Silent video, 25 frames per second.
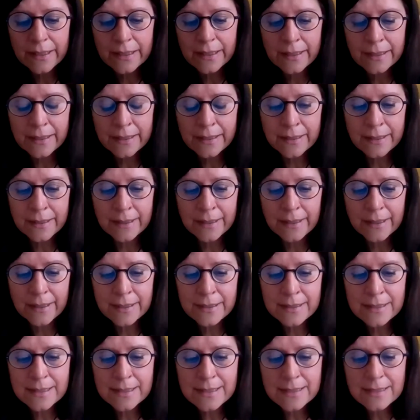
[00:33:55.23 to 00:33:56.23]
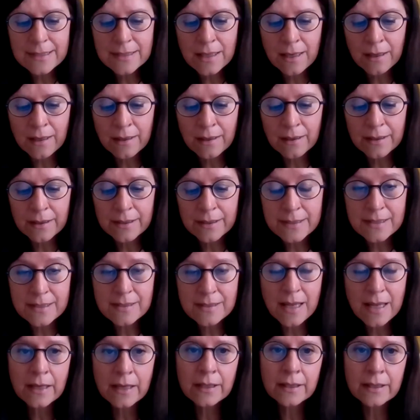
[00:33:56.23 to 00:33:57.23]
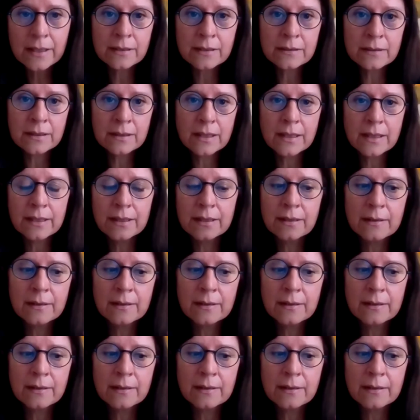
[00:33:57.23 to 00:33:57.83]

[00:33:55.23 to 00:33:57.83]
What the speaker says: It's taken